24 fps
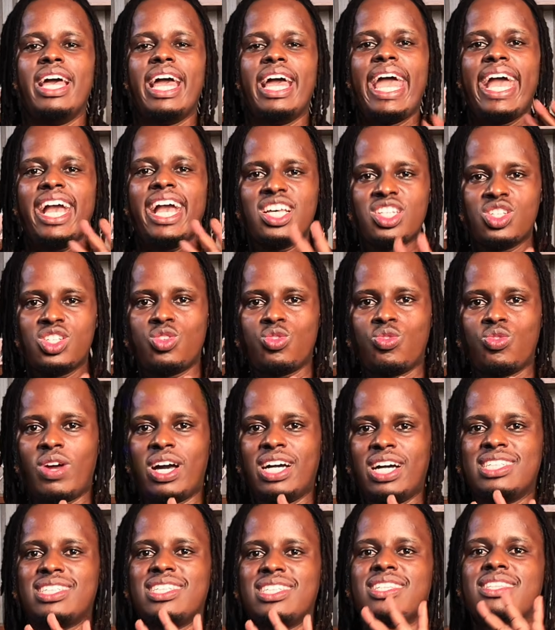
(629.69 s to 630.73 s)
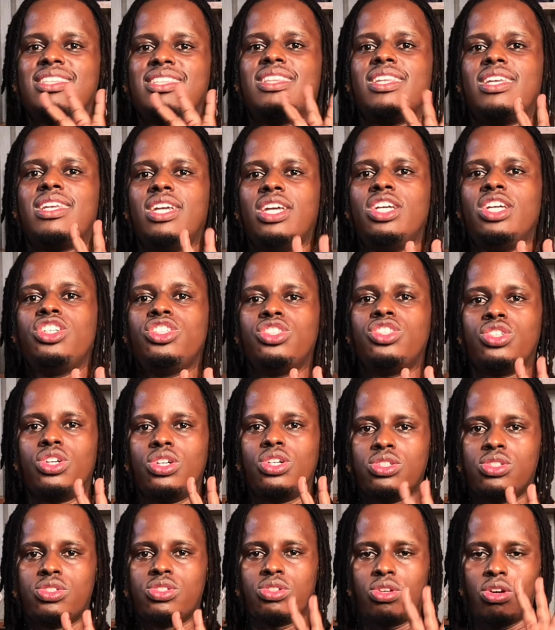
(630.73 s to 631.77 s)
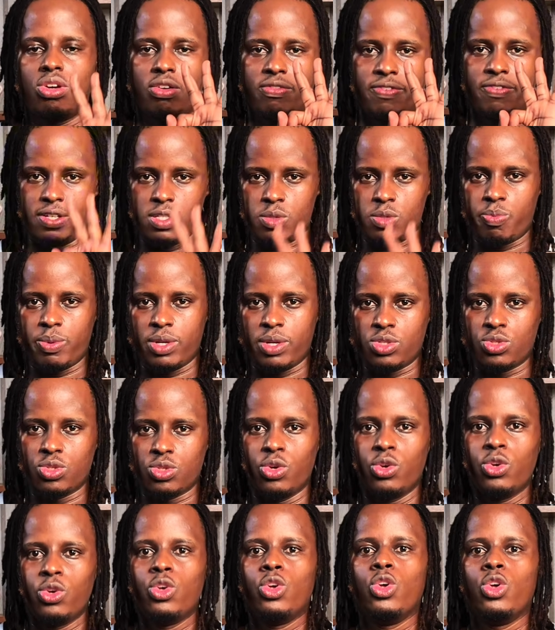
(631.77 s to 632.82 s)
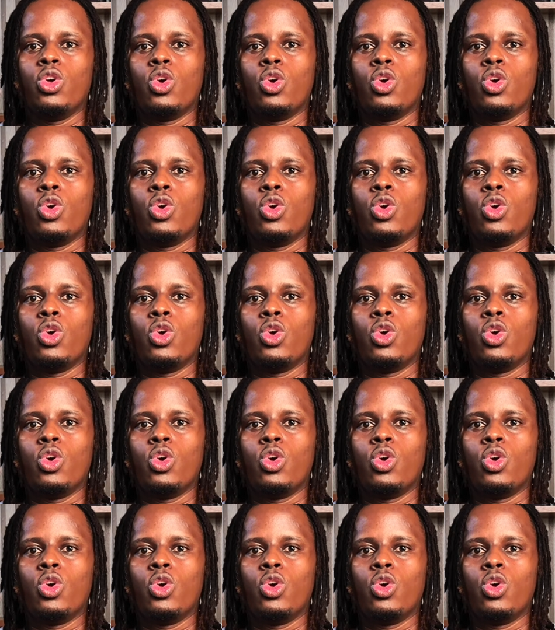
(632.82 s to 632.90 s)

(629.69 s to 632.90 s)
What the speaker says: Extract 3 shots of espresso.